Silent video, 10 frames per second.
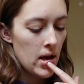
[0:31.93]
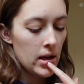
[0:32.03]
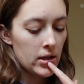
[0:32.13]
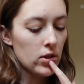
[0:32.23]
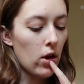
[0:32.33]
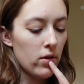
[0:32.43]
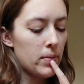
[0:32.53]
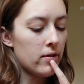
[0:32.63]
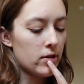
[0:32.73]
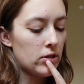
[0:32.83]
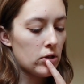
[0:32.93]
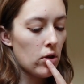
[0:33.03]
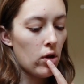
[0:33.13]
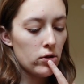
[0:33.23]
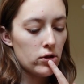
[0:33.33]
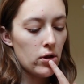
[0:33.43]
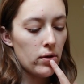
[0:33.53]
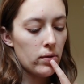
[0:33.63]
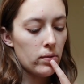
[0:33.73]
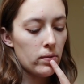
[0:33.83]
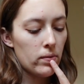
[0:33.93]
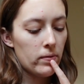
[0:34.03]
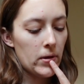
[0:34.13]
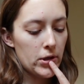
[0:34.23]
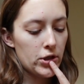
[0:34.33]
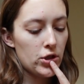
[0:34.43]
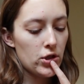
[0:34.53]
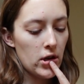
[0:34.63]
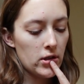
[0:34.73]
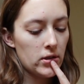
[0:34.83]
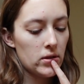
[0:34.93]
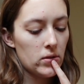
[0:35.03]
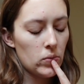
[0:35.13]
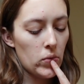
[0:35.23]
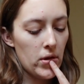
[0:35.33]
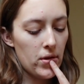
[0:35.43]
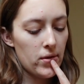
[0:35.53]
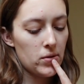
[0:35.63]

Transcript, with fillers: because all of my friends are also very stressed with